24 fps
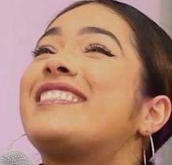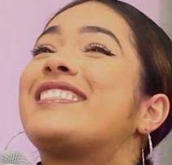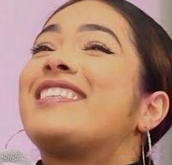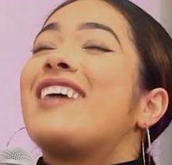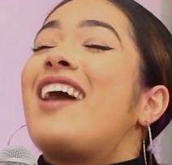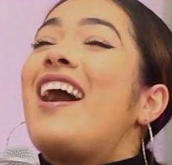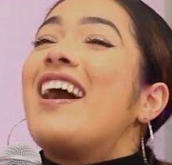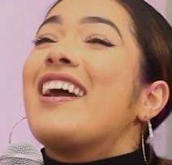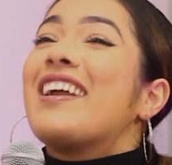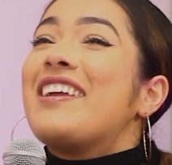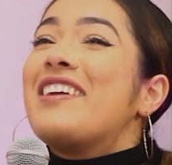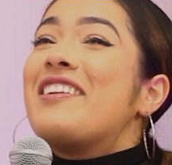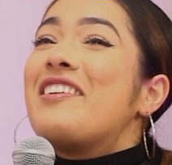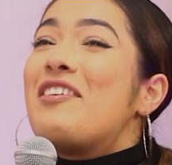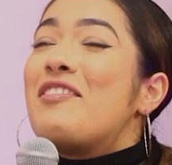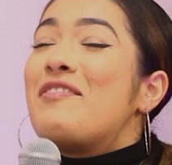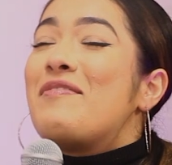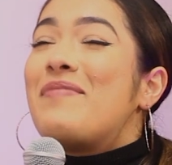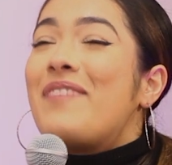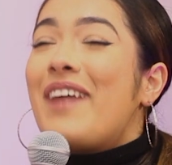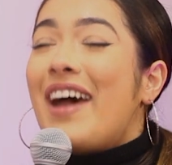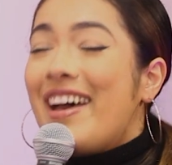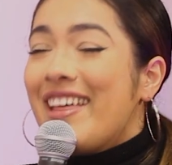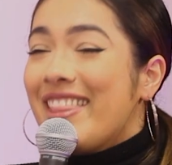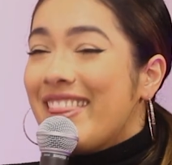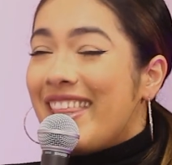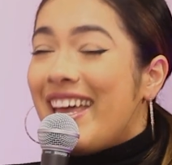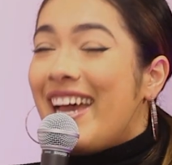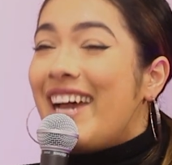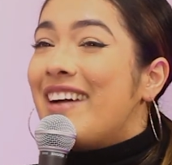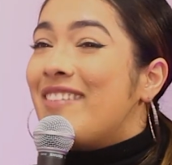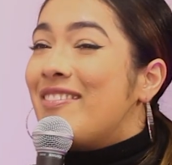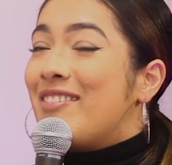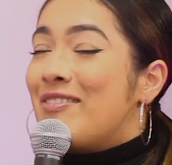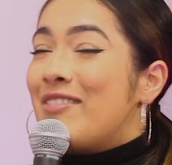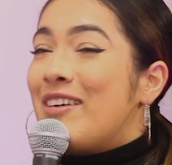talking about
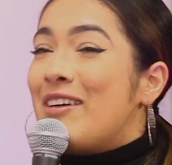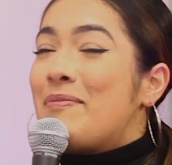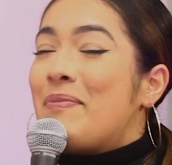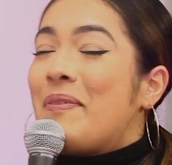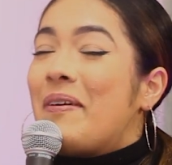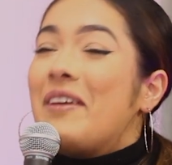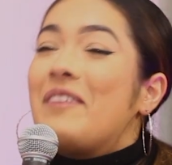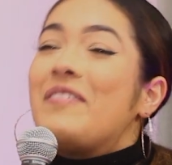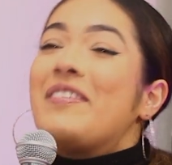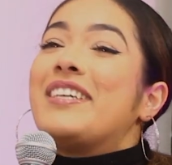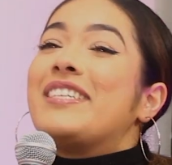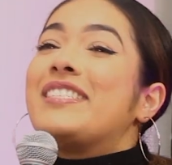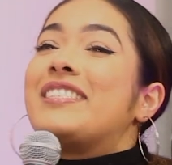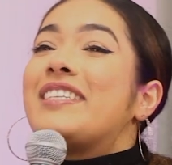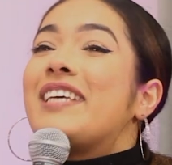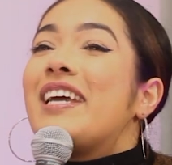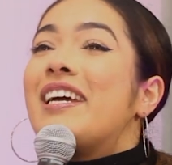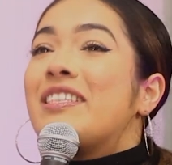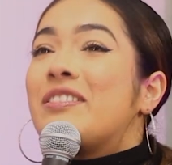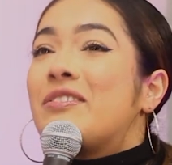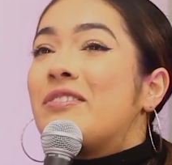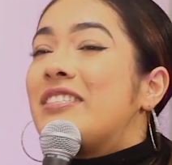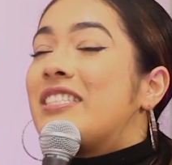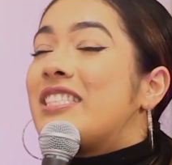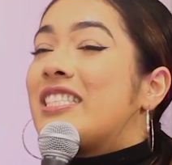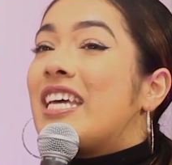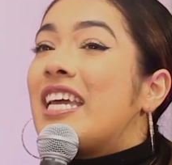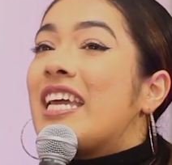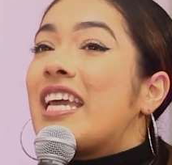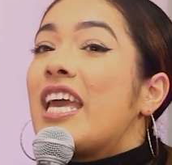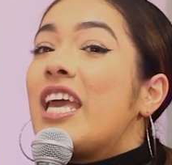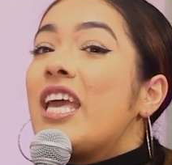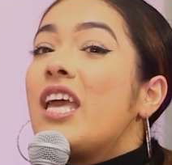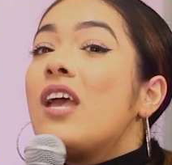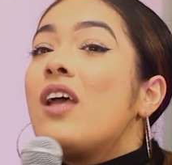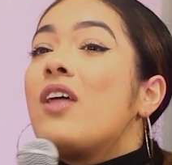that with my previous guest, where it's like,
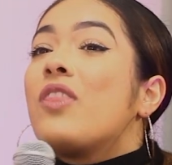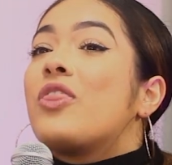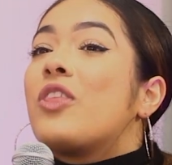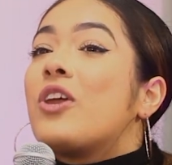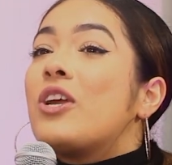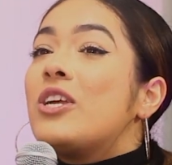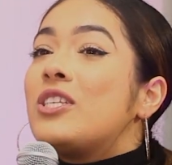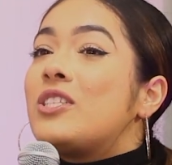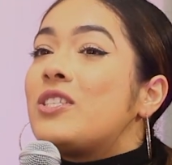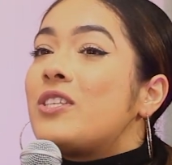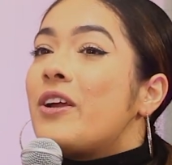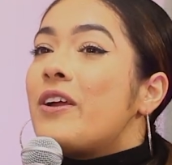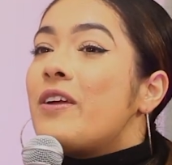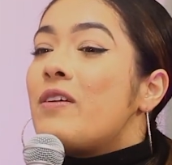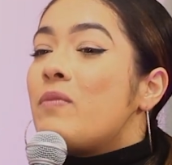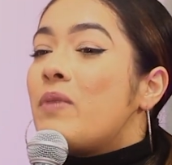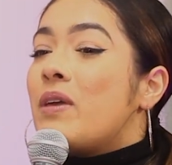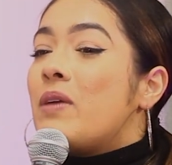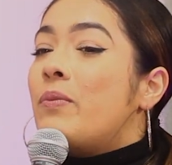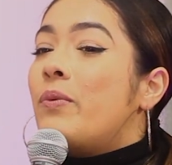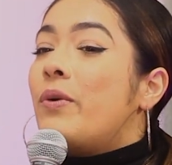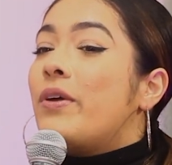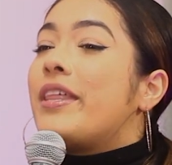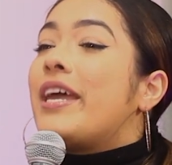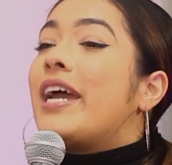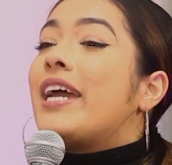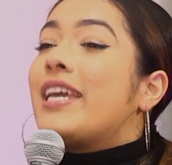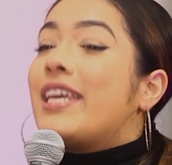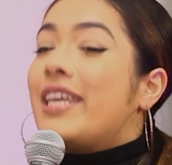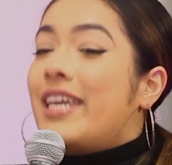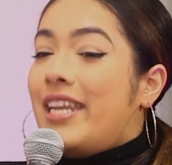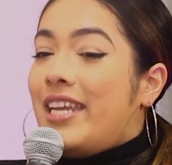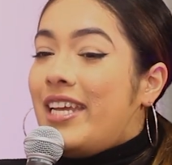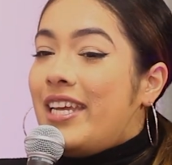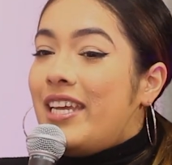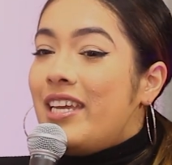there's certain people that
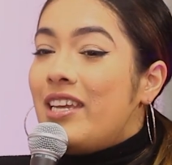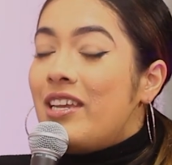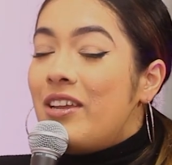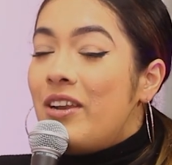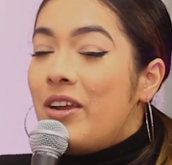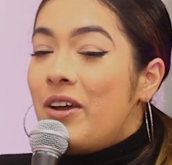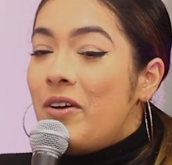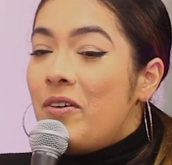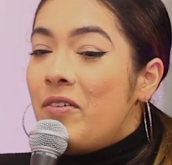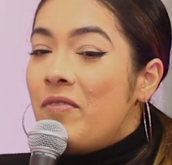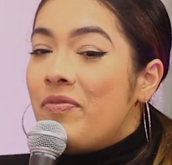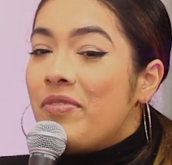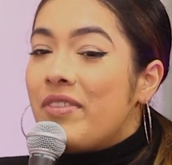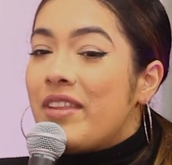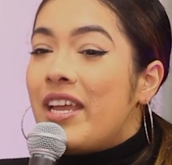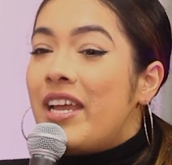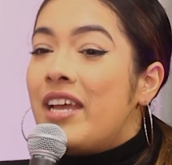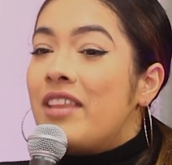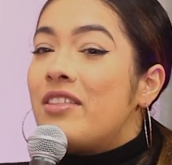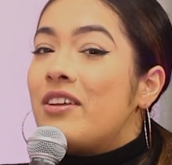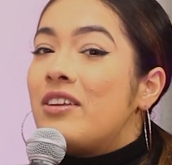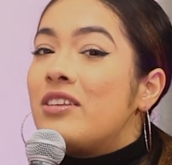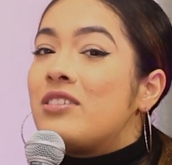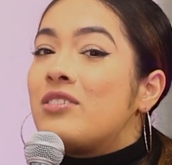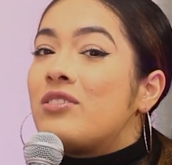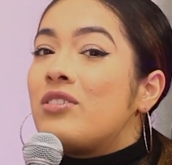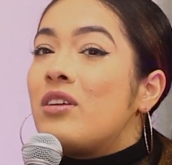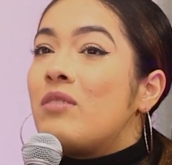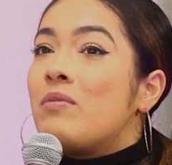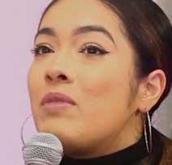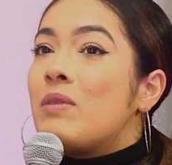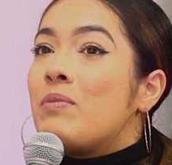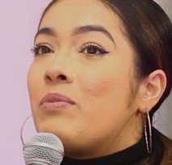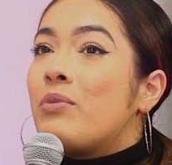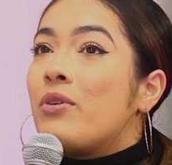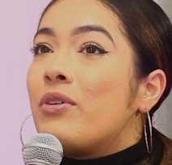get it, you know? Yeah. And there's certain
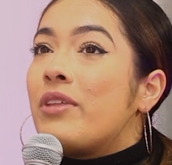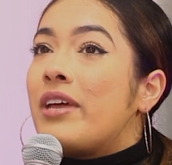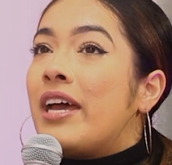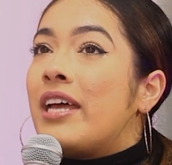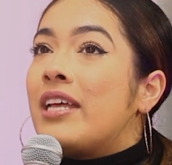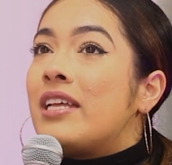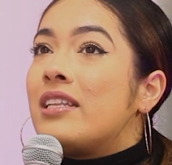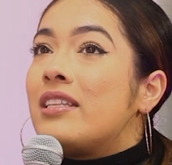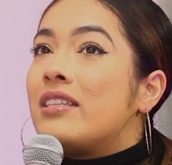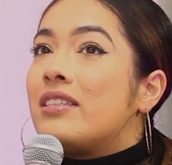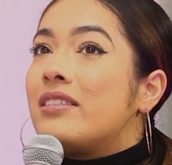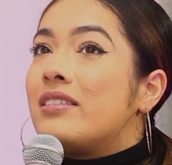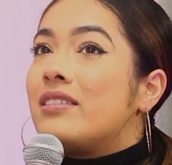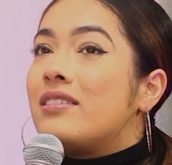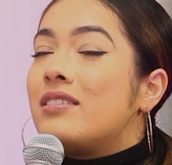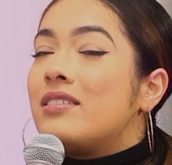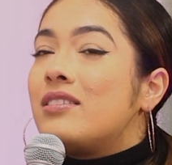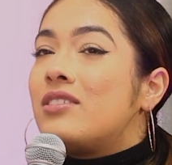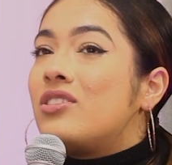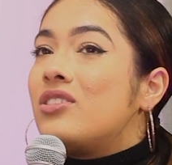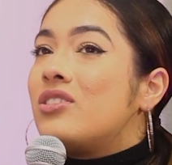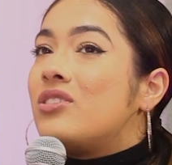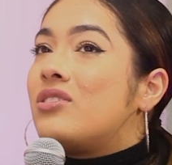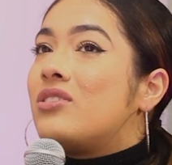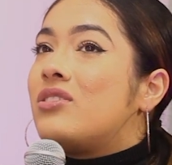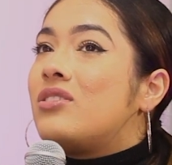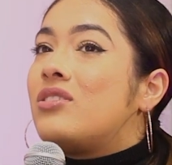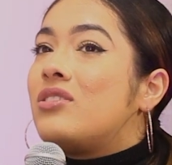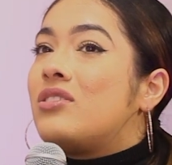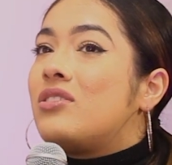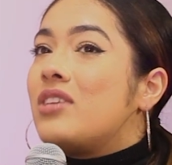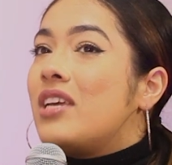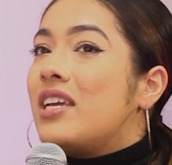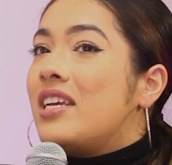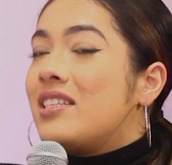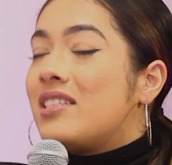people that just,
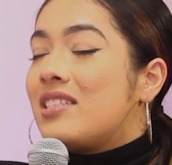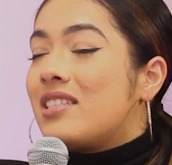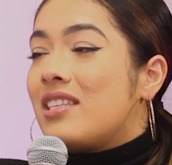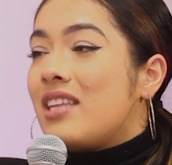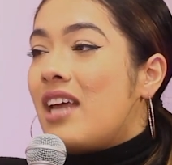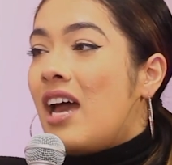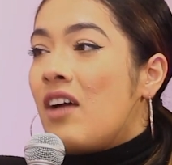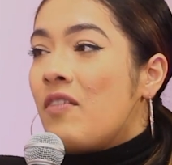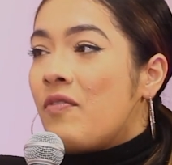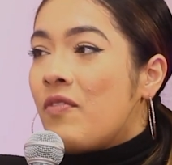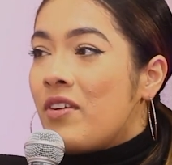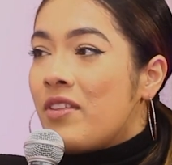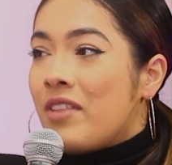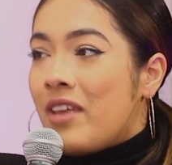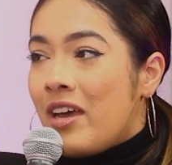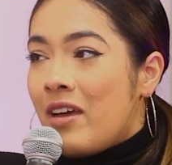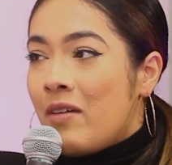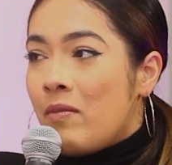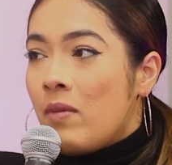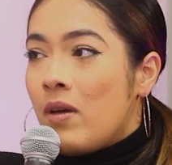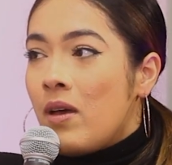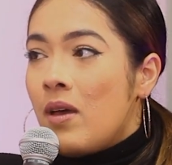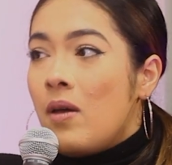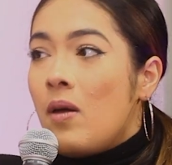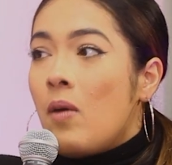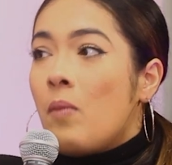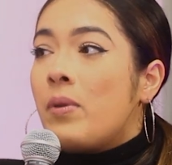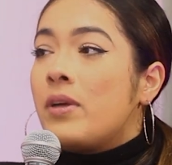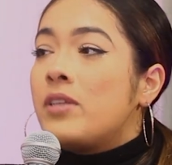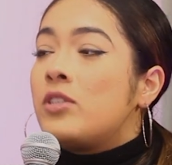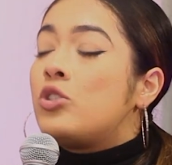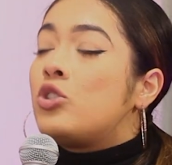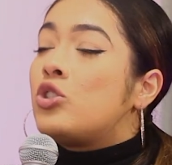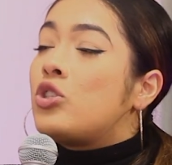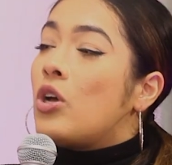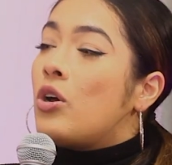it's not for them. But
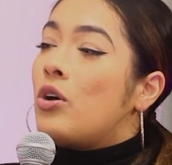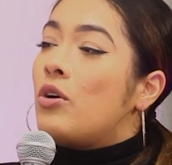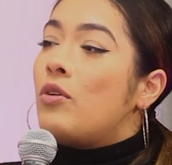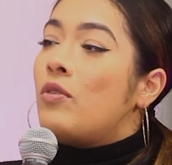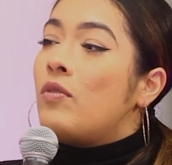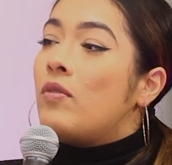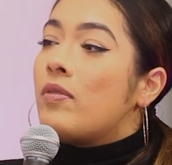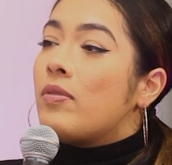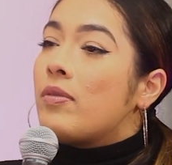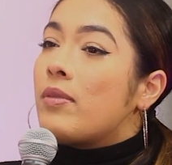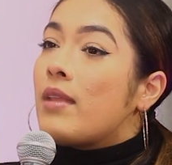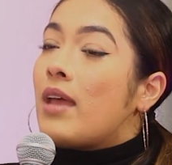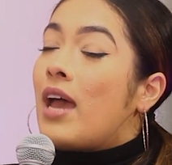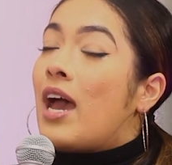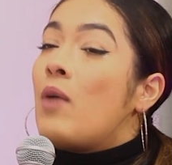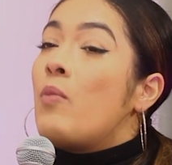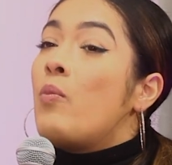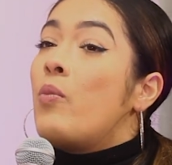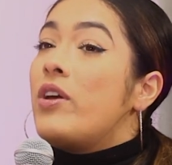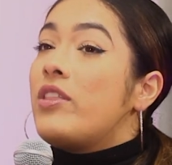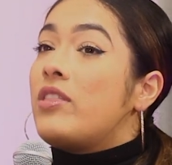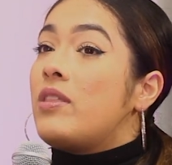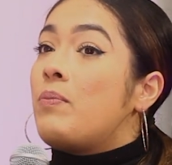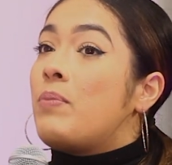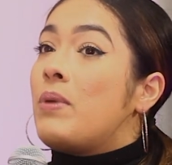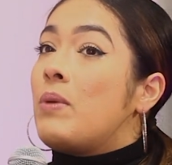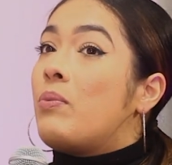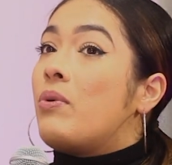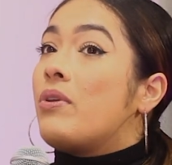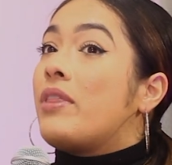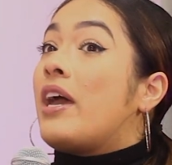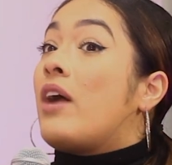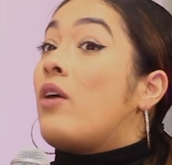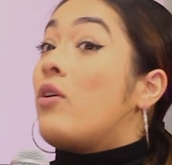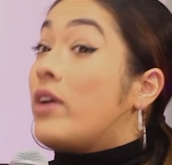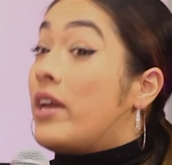yeah. don't, I'm with the people
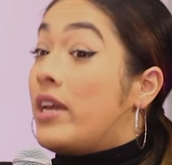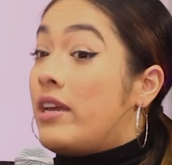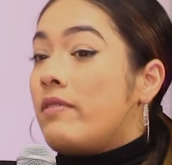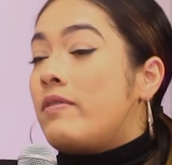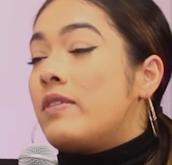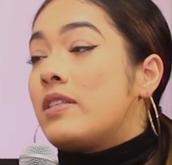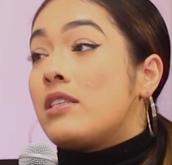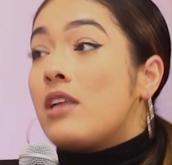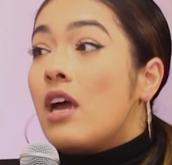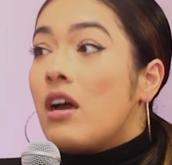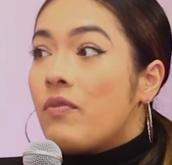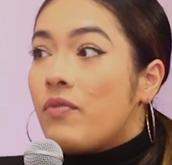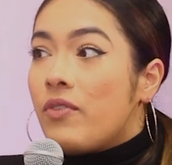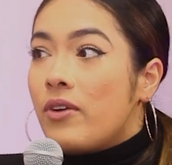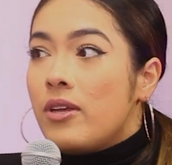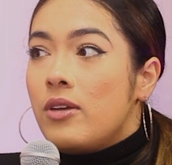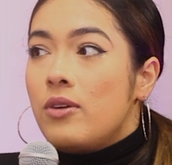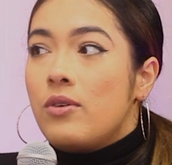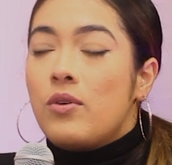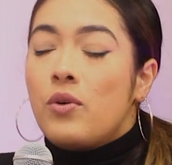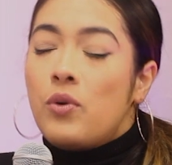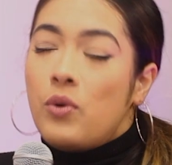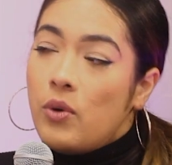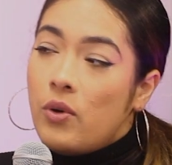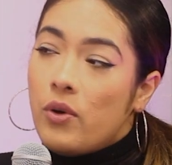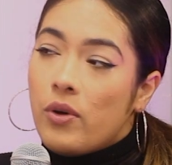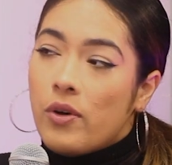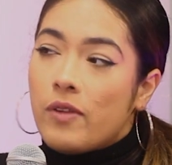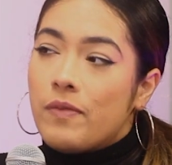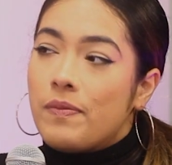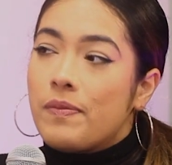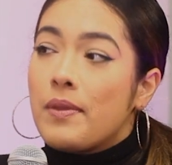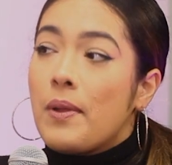that, okay, if it's not for you, cool.